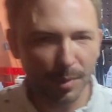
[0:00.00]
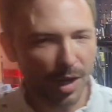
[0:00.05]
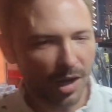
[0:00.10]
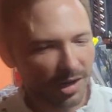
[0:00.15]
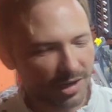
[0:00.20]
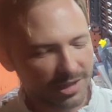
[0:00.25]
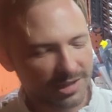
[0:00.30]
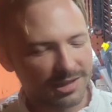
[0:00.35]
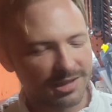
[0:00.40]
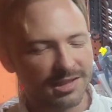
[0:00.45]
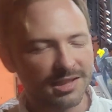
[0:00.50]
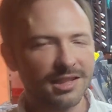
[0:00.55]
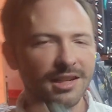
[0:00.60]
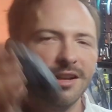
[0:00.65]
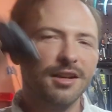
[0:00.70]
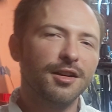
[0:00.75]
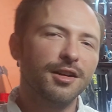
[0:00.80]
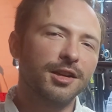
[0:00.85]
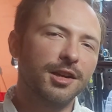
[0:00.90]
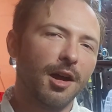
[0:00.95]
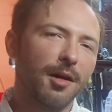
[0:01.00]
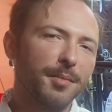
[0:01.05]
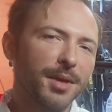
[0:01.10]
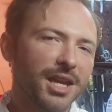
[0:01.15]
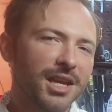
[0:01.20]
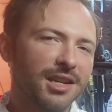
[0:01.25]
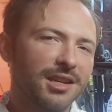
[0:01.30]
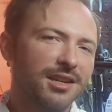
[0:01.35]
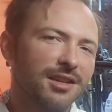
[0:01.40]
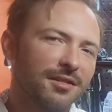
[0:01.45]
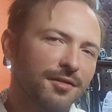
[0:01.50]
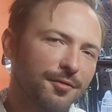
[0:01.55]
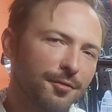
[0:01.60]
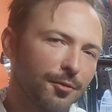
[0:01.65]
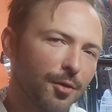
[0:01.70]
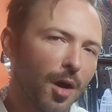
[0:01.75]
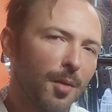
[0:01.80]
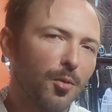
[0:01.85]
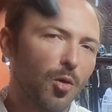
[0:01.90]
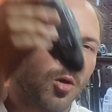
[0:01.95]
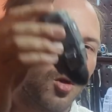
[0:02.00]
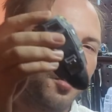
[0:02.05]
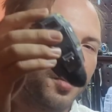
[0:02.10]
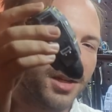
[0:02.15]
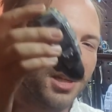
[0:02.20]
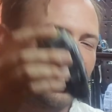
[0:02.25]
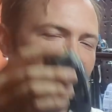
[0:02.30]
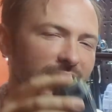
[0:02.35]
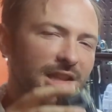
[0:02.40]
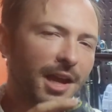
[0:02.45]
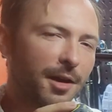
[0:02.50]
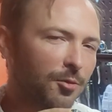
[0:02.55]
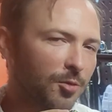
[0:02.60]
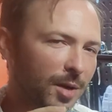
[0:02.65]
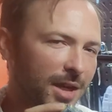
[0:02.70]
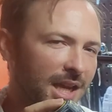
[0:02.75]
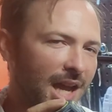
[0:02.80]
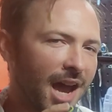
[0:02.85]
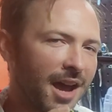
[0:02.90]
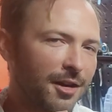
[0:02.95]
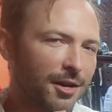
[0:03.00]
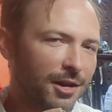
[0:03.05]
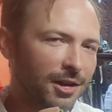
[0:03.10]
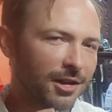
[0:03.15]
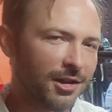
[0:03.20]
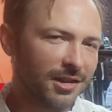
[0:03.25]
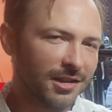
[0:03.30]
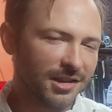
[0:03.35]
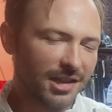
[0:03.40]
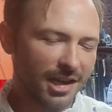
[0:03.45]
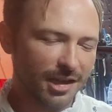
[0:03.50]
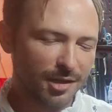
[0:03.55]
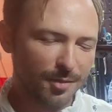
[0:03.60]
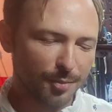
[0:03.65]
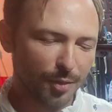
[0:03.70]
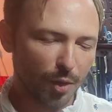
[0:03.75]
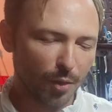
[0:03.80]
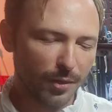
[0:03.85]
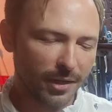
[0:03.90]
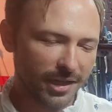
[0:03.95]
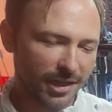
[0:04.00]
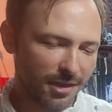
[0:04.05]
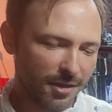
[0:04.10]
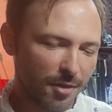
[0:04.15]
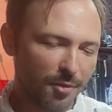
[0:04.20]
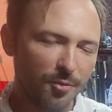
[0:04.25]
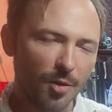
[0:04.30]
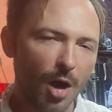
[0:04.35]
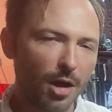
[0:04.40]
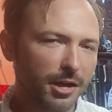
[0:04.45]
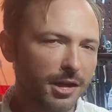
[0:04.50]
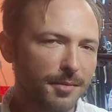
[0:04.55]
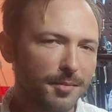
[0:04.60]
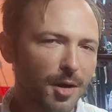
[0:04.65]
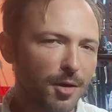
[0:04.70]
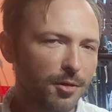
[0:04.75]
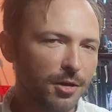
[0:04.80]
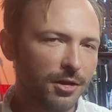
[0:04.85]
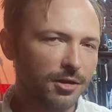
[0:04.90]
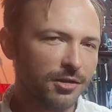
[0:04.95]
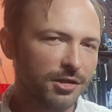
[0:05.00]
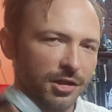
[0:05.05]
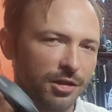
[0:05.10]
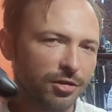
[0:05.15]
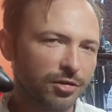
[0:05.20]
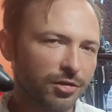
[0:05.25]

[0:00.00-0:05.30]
pods come in from orbit, they re-enter, they deploy rocket motors to